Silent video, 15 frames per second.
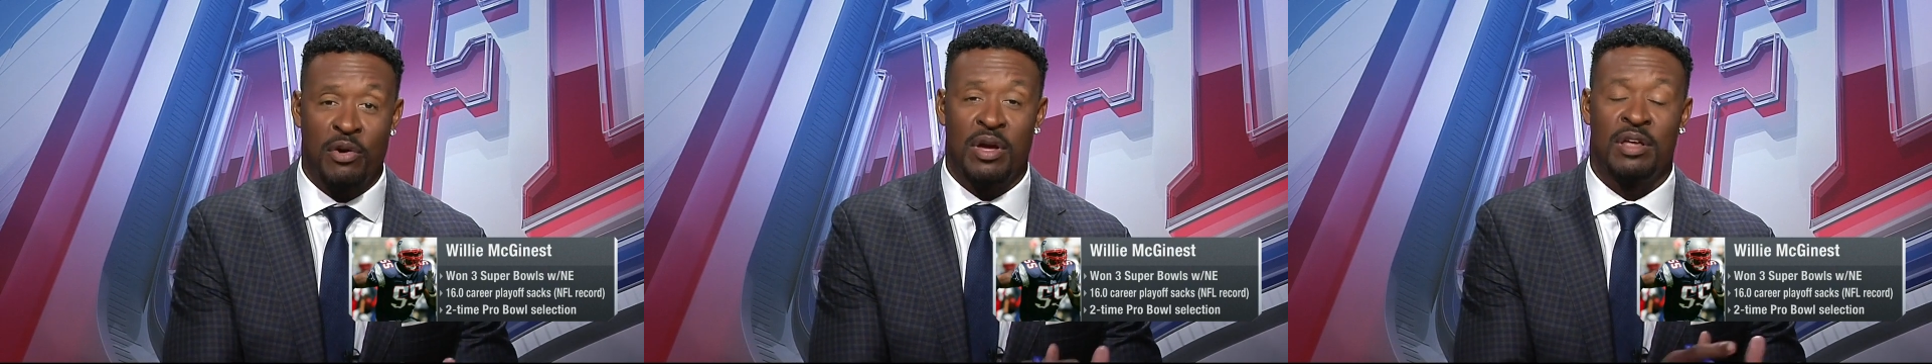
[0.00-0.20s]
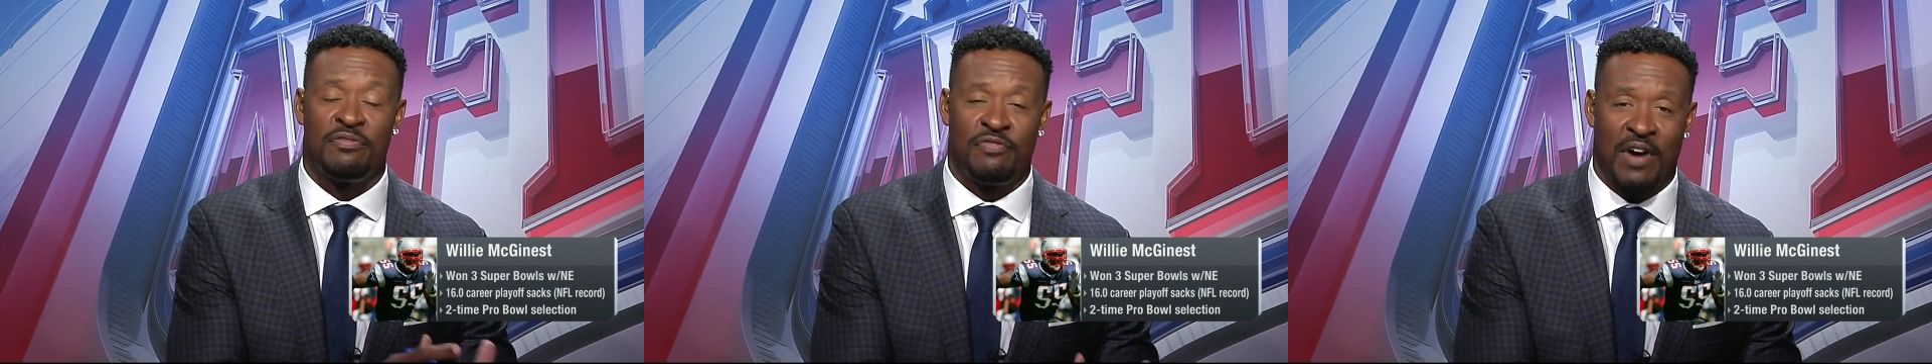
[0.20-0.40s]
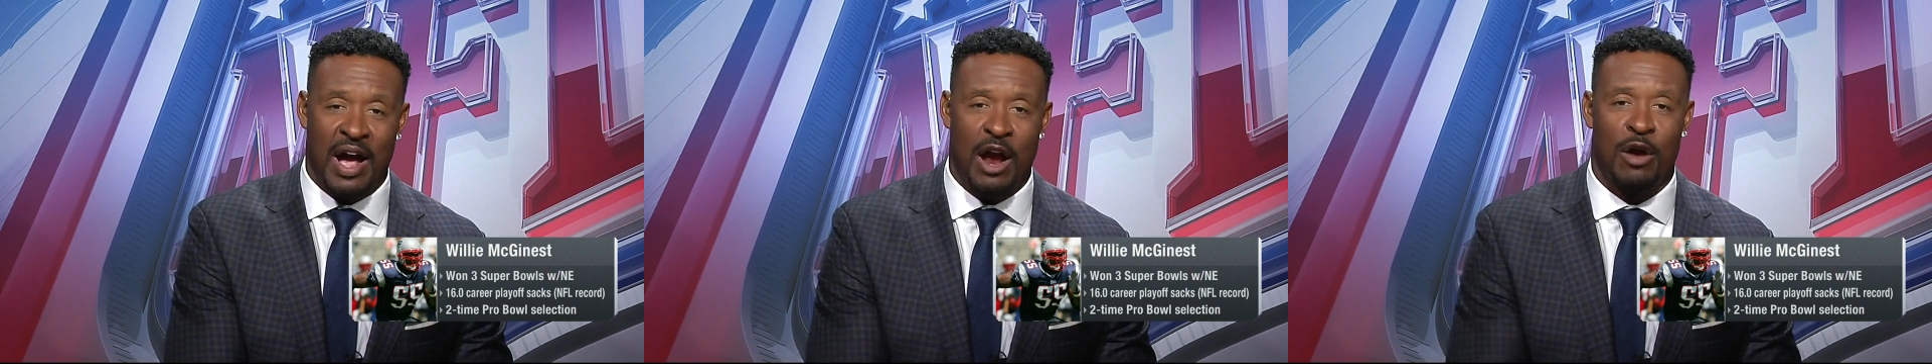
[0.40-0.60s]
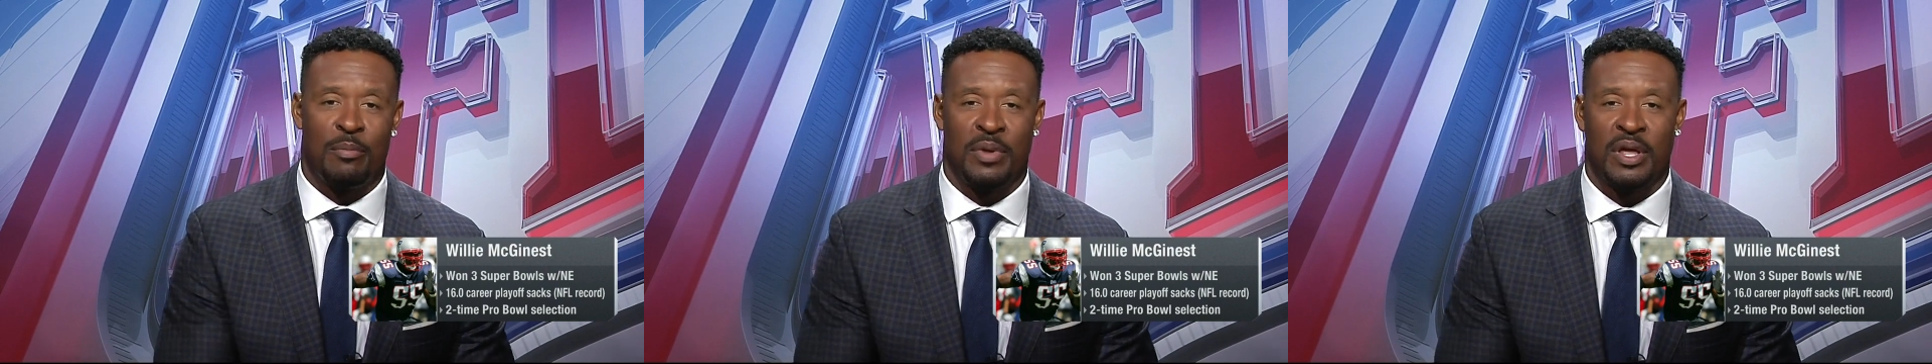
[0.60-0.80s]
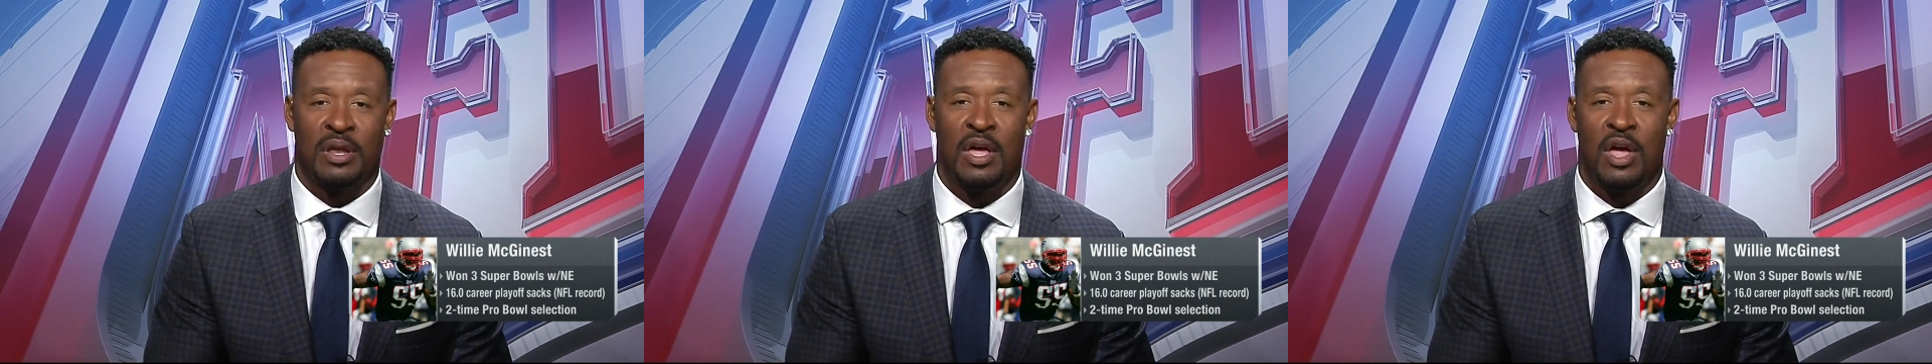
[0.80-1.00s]

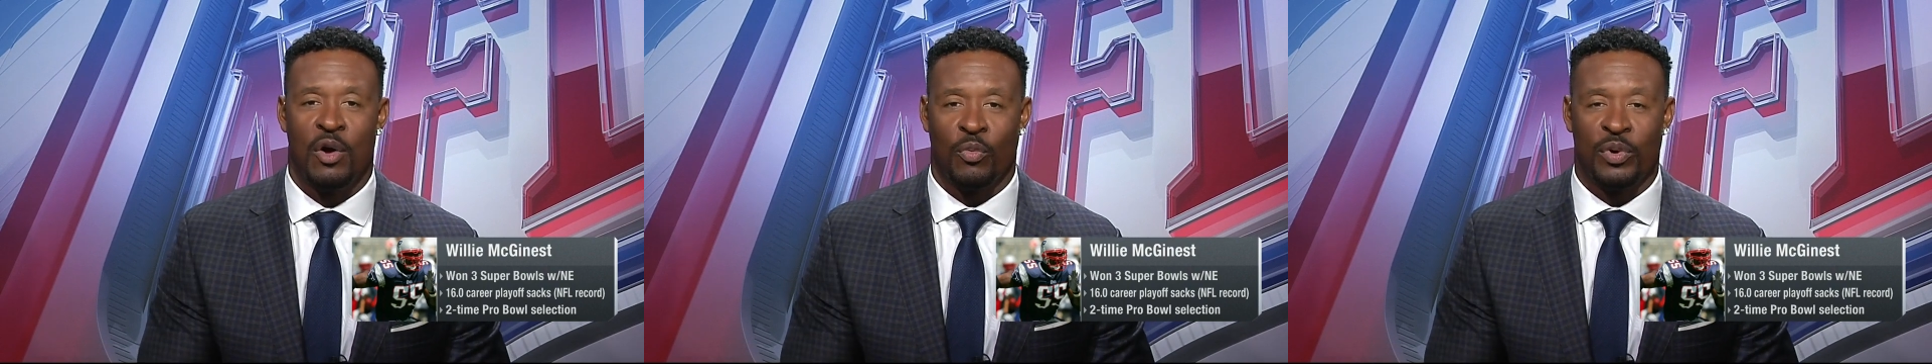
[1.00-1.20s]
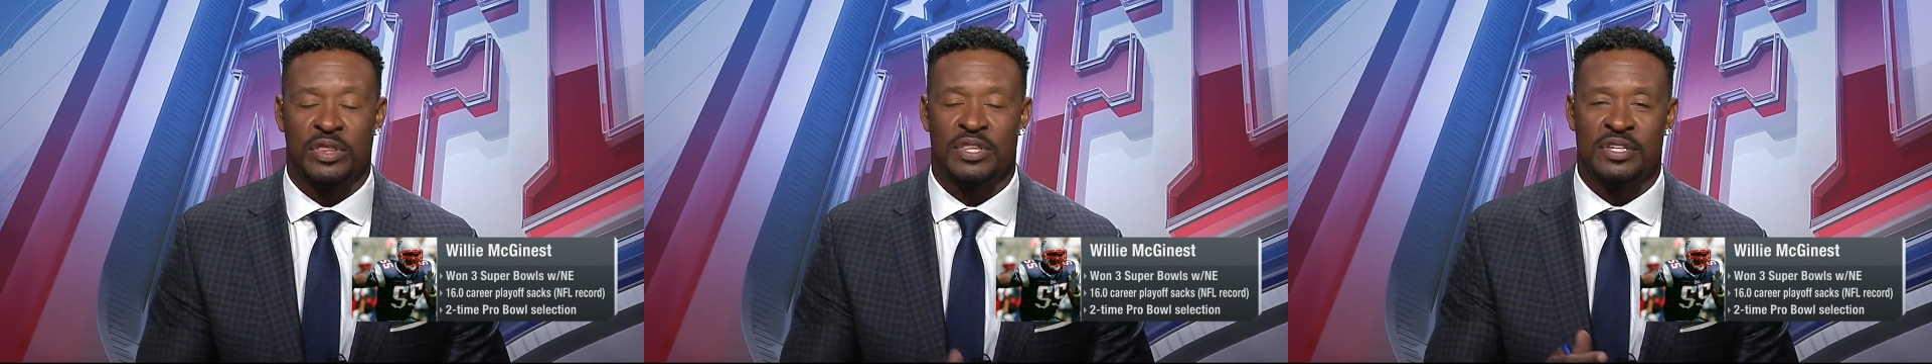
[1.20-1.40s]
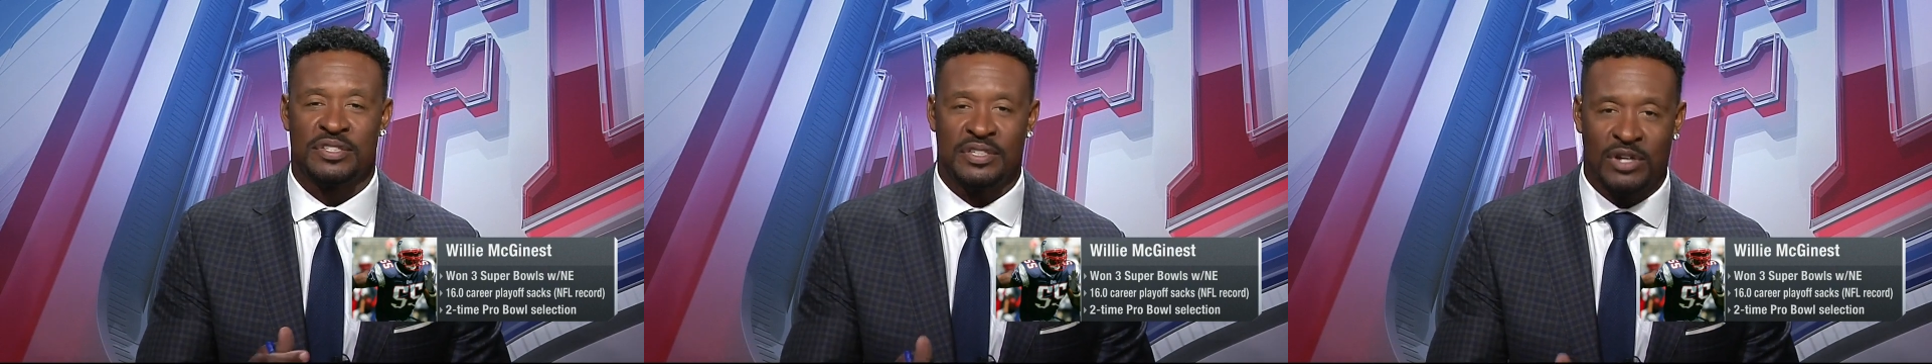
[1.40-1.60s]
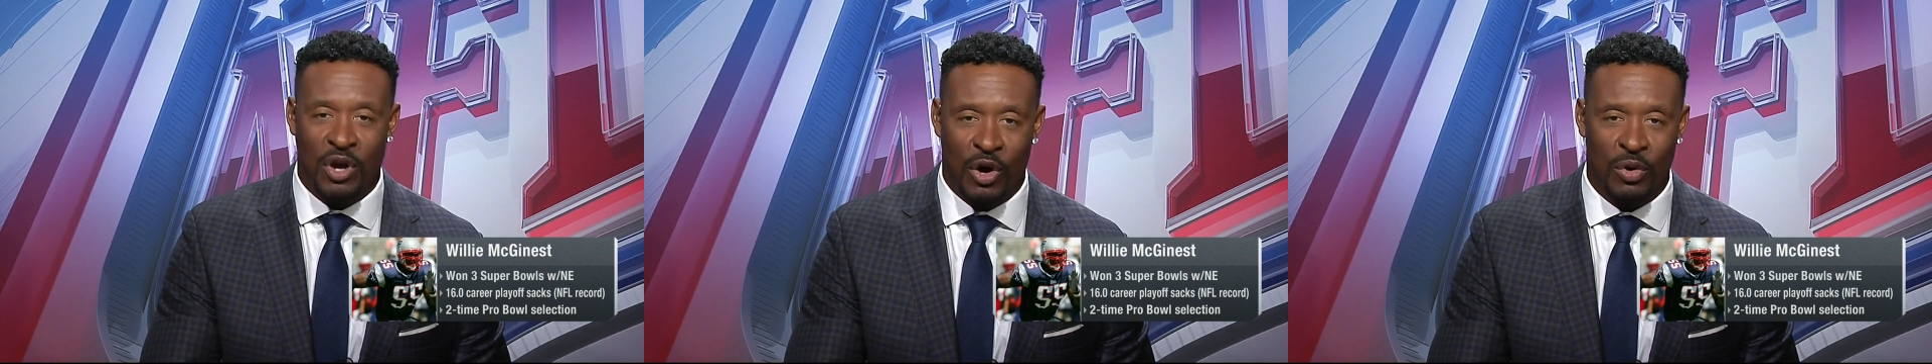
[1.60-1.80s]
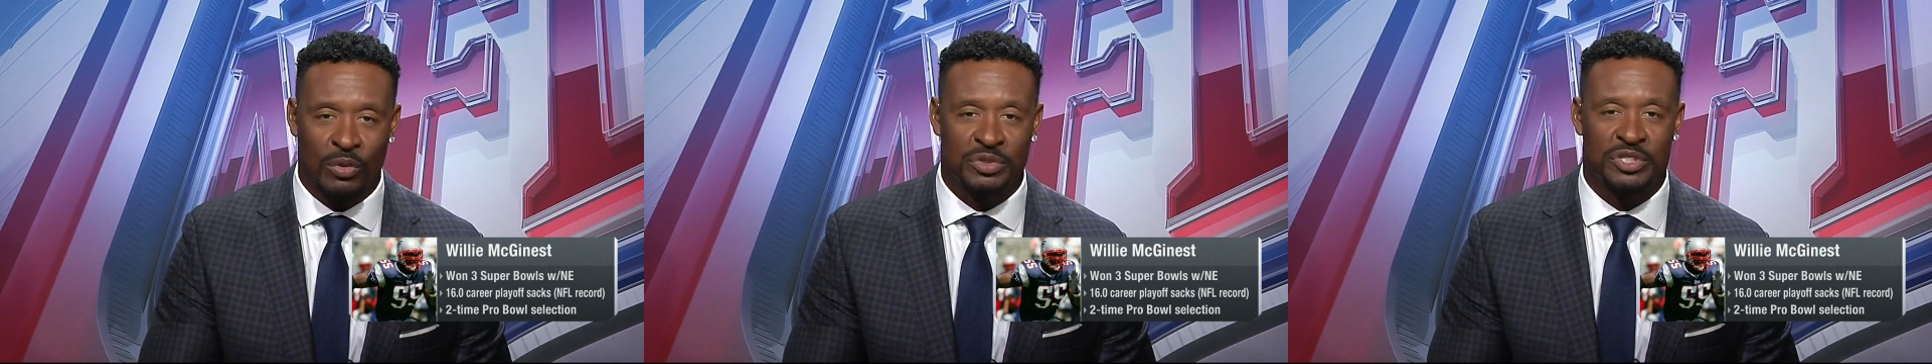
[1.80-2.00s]
environment with this
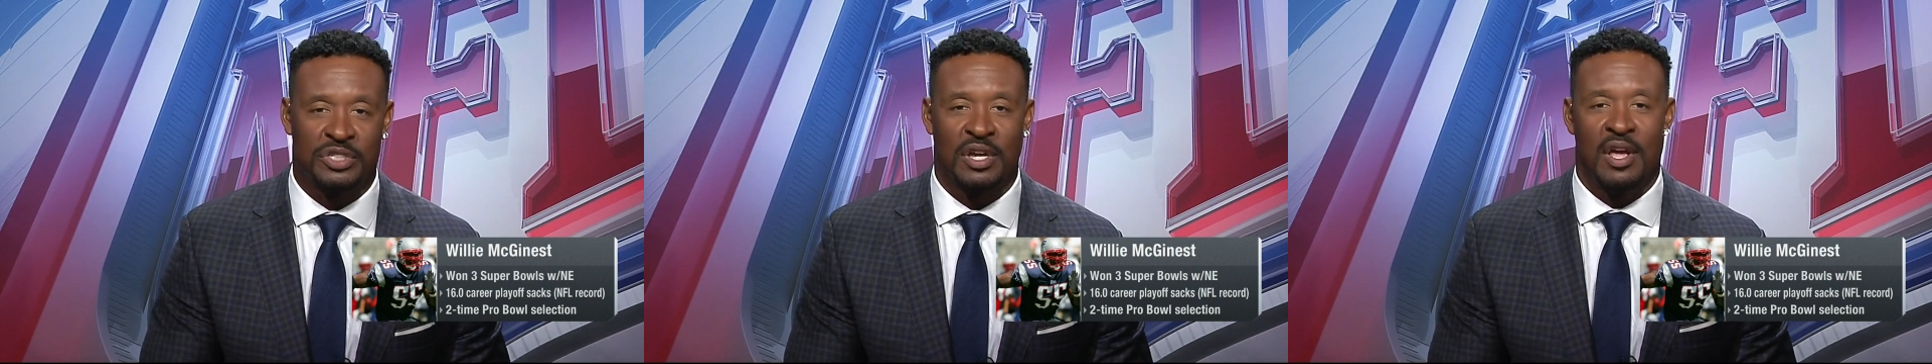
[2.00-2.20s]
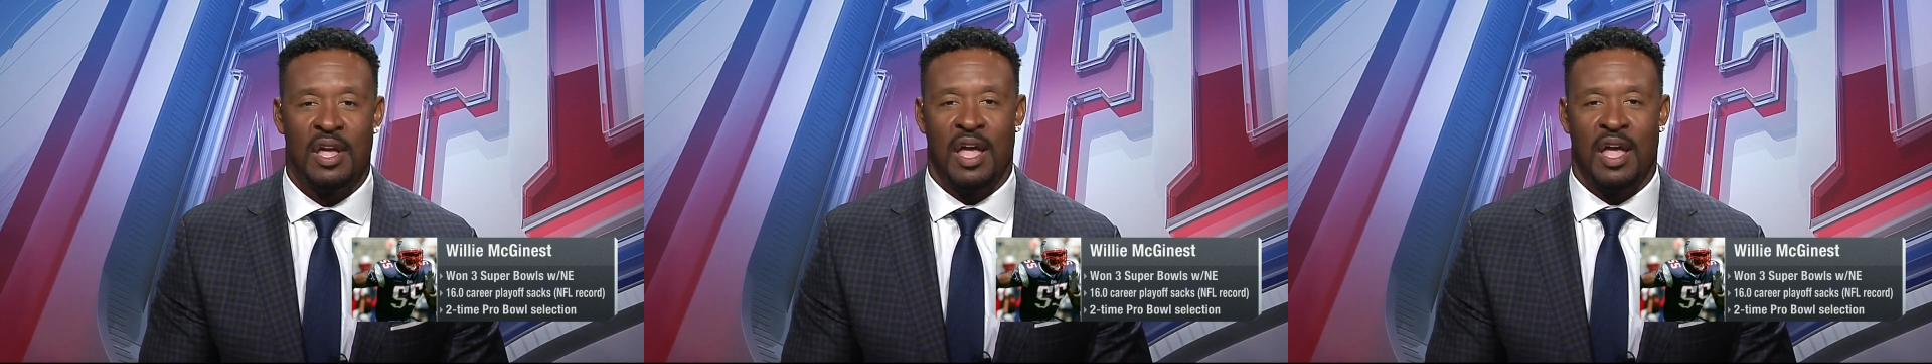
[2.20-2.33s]
coach